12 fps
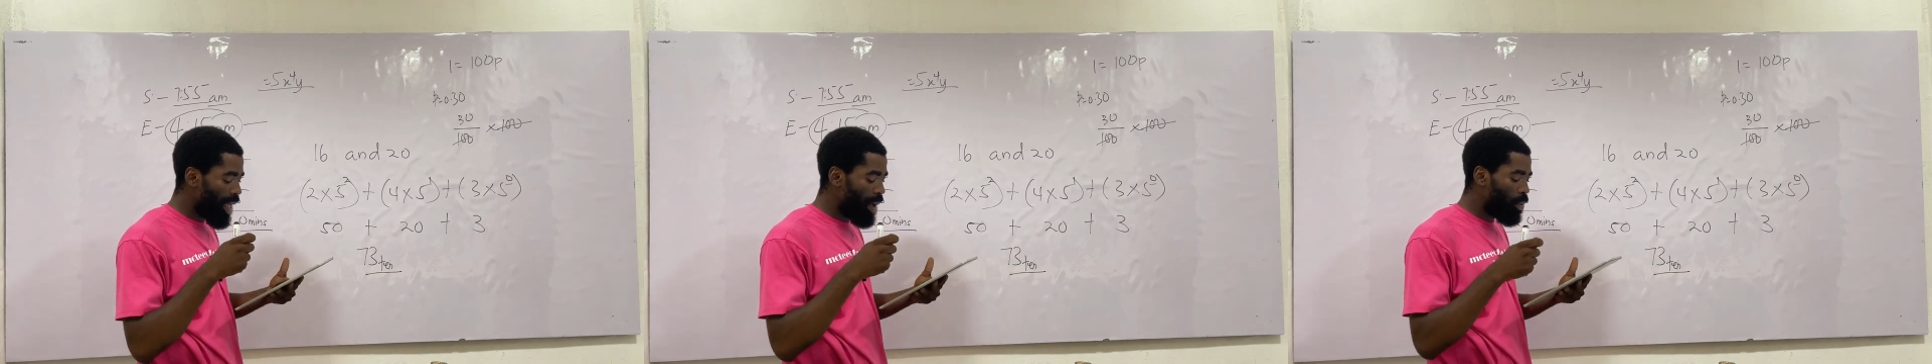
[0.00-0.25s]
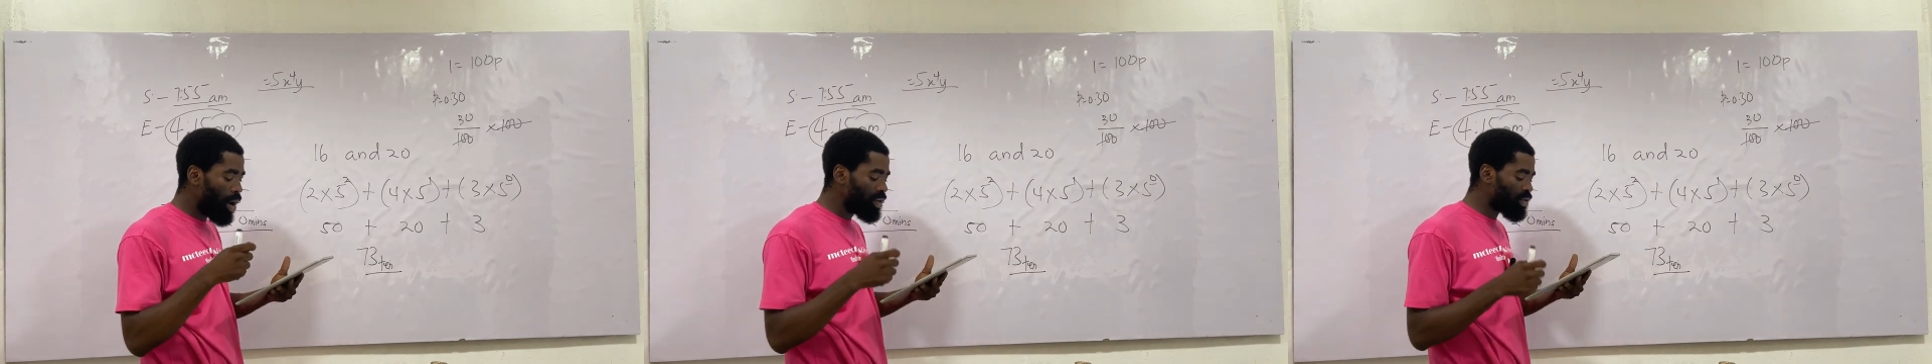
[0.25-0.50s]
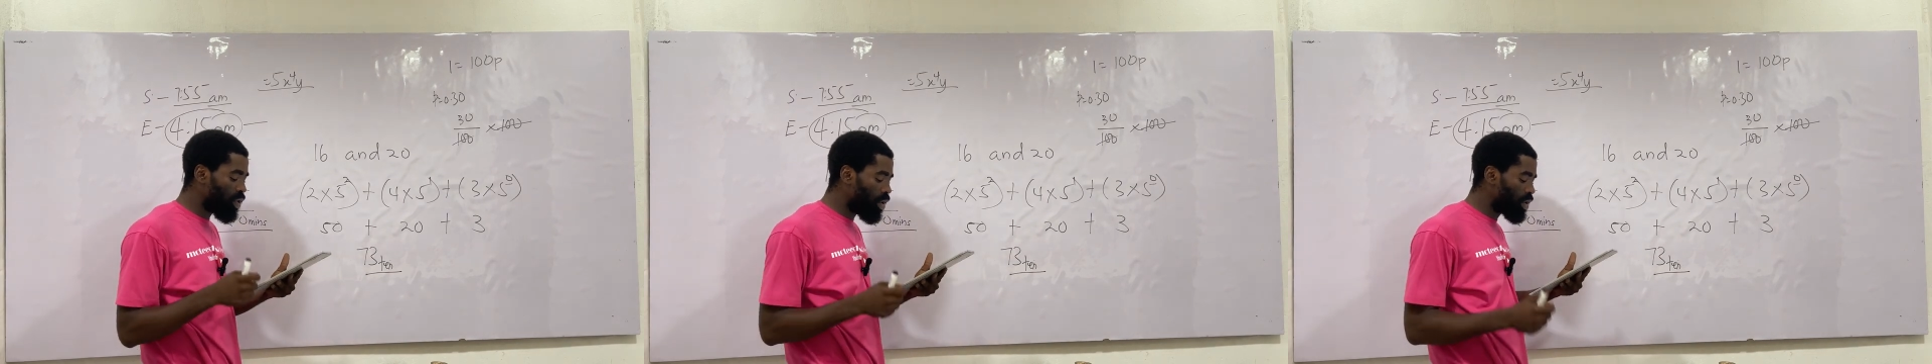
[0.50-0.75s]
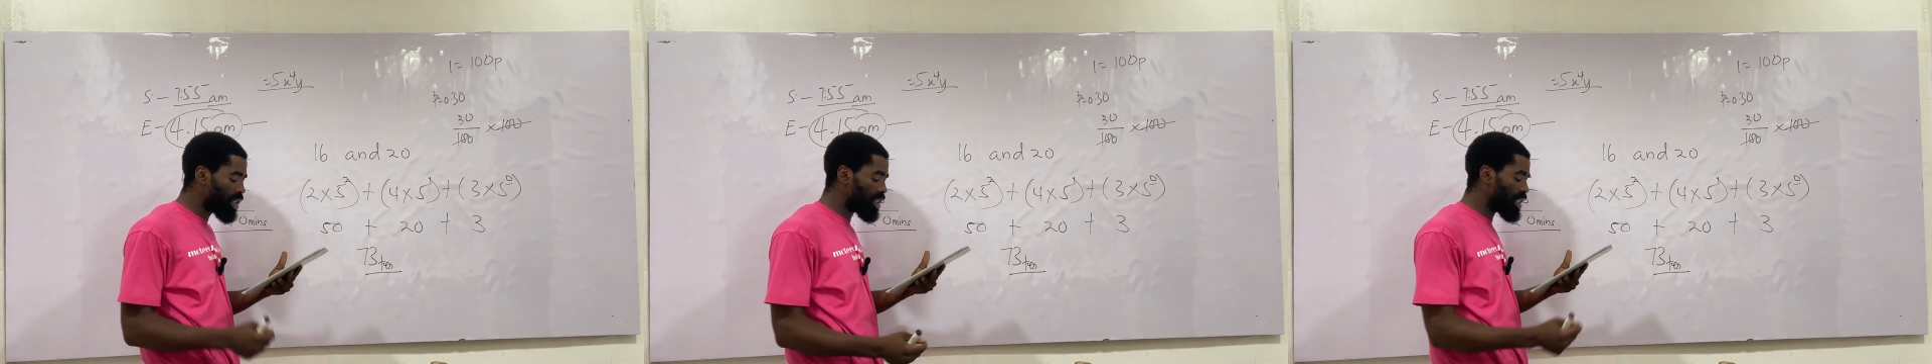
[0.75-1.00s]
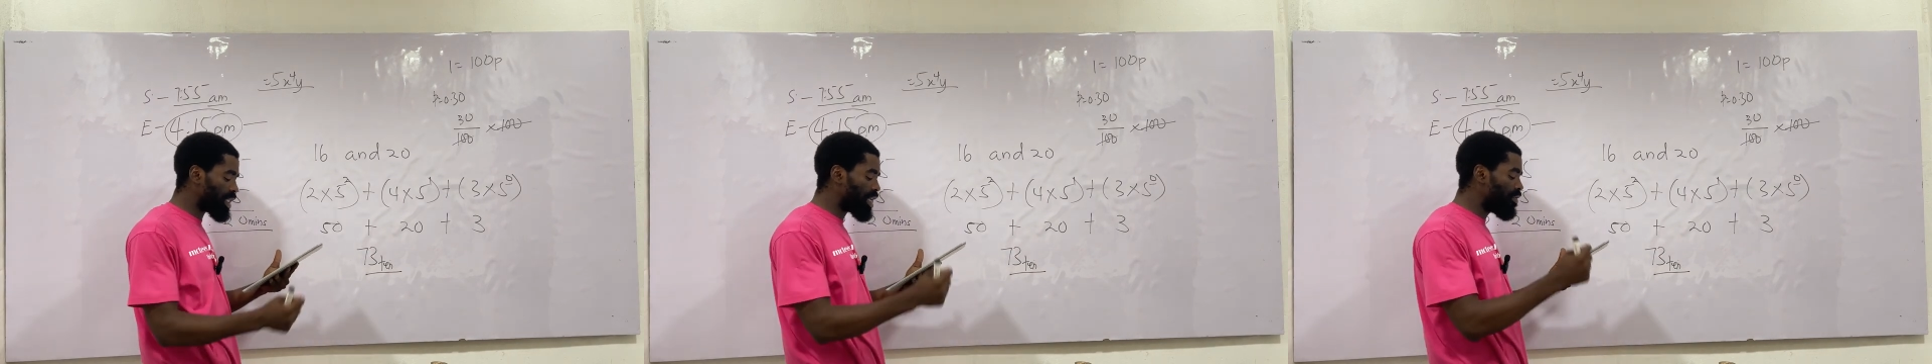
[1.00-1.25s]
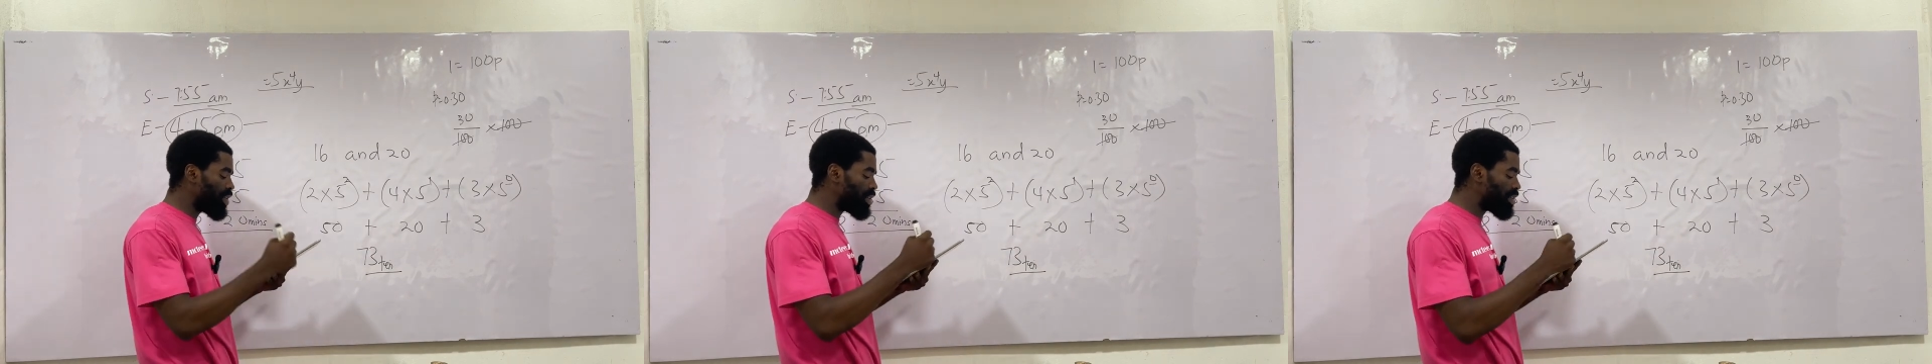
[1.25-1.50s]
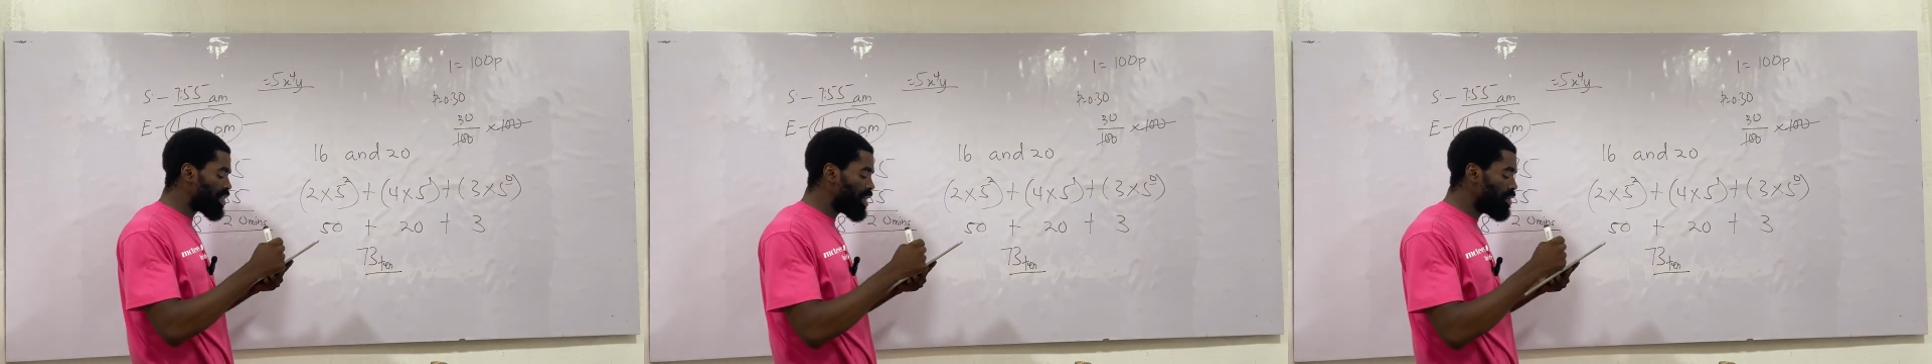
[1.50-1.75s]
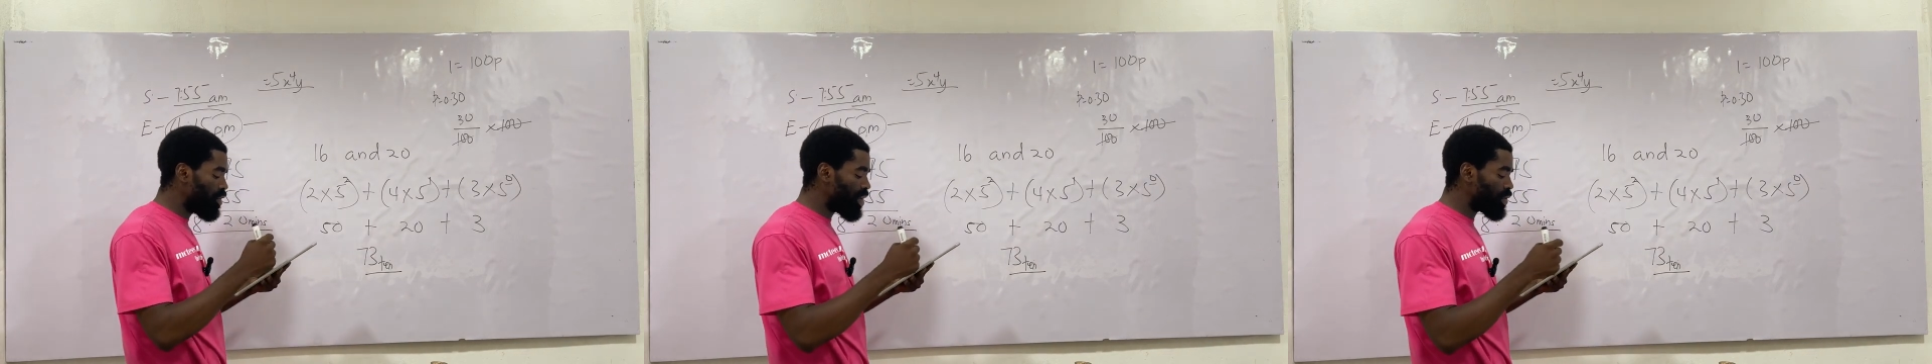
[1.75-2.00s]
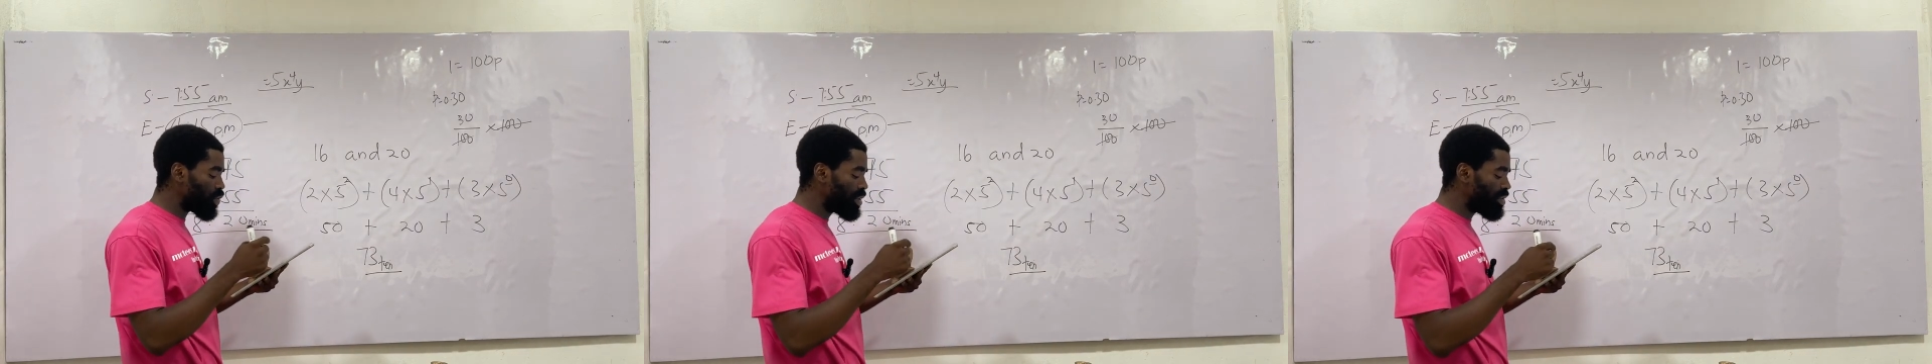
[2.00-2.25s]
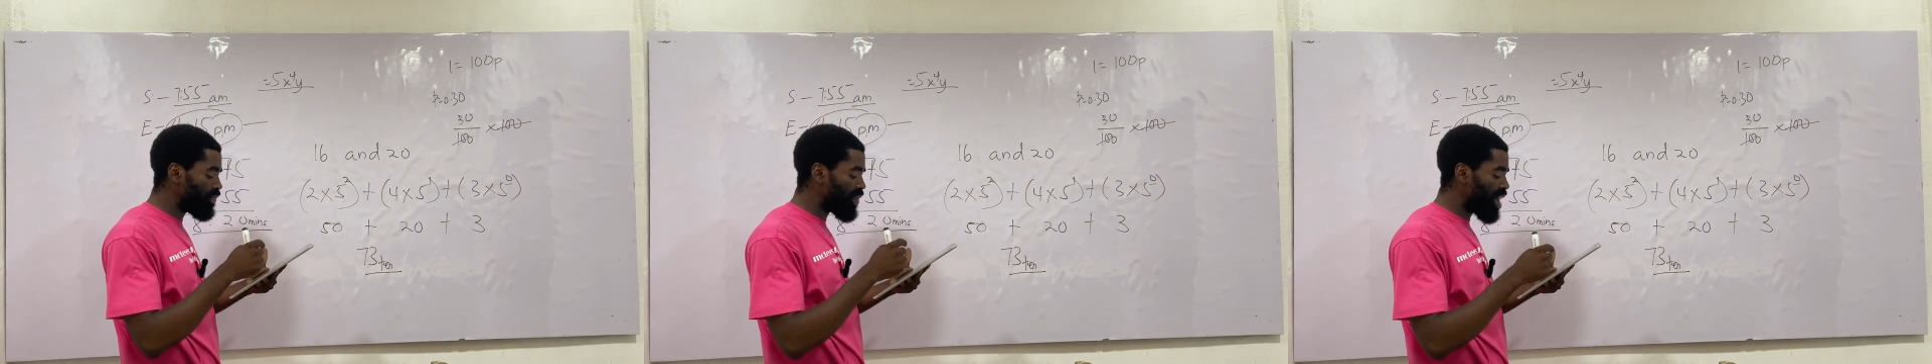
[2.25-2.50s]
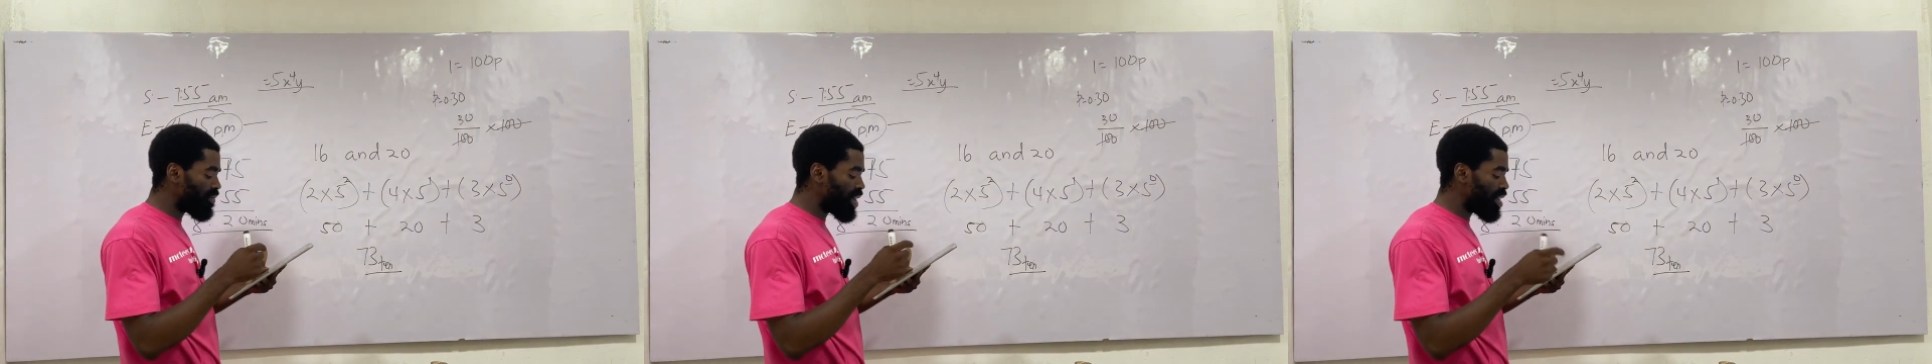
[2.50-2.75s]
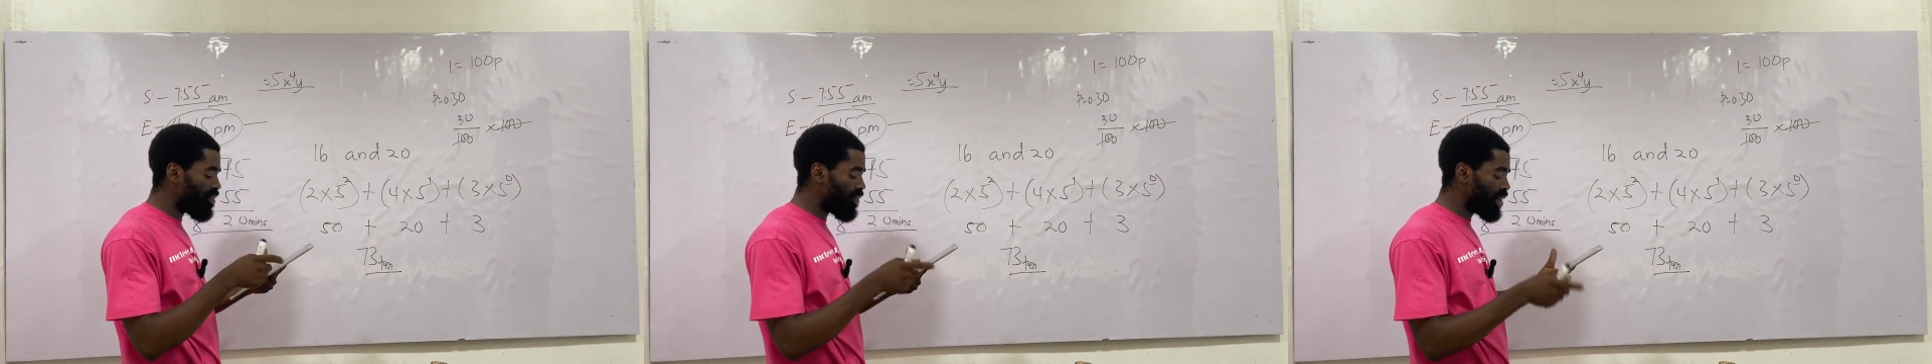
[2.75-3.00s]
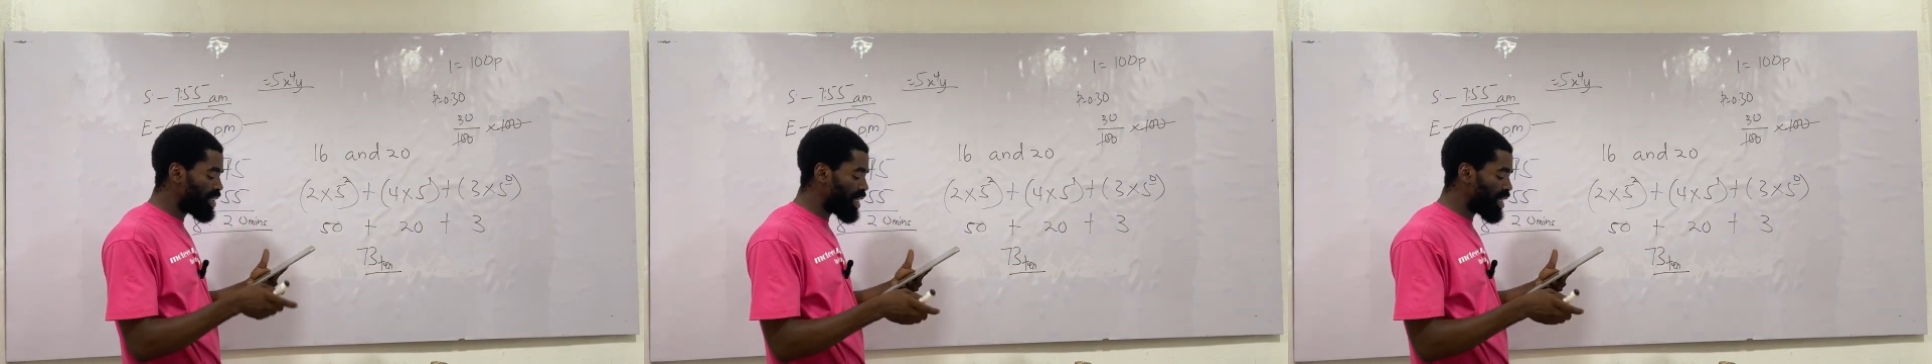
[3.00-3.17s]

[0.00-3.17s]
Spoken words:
A boy scores 17 over 25 in a friend